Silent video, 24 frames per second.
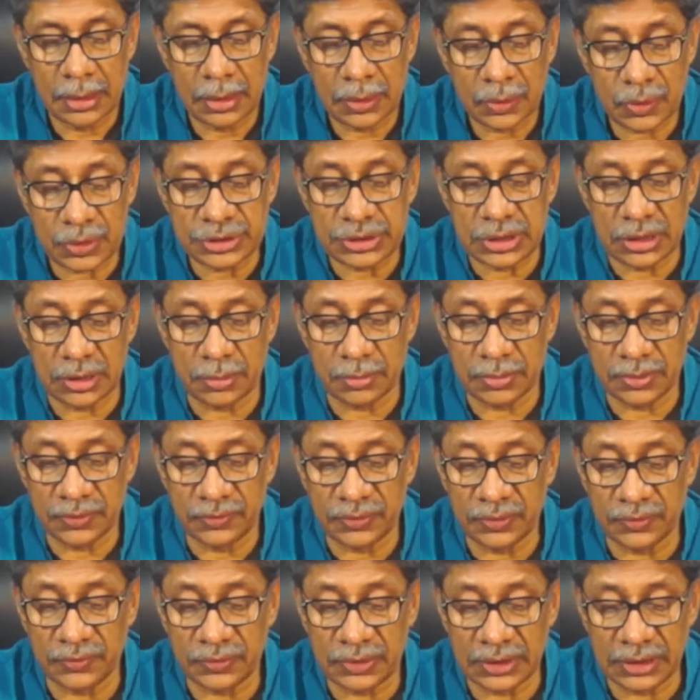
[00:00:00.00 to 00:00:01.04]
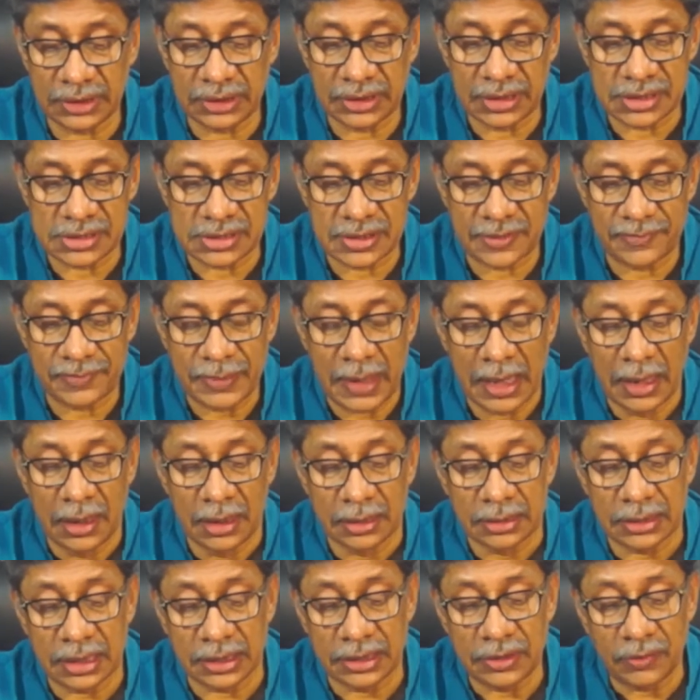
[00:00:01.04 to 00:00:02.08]
Question number 15 is,
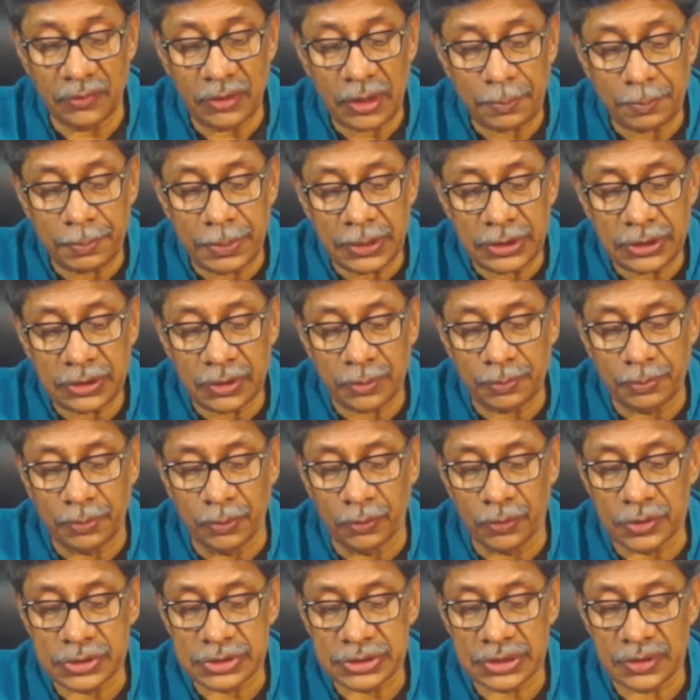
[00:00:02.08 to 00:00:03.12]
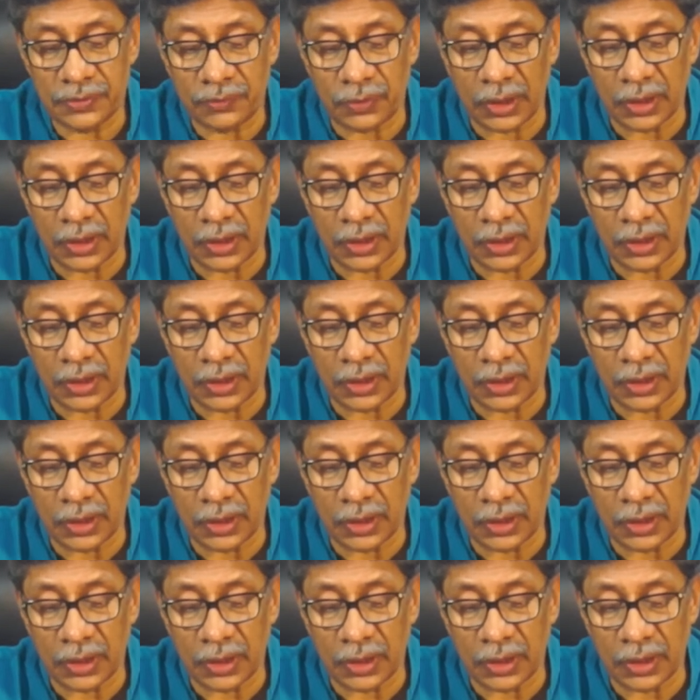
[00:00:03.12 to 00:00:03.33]
the development of ports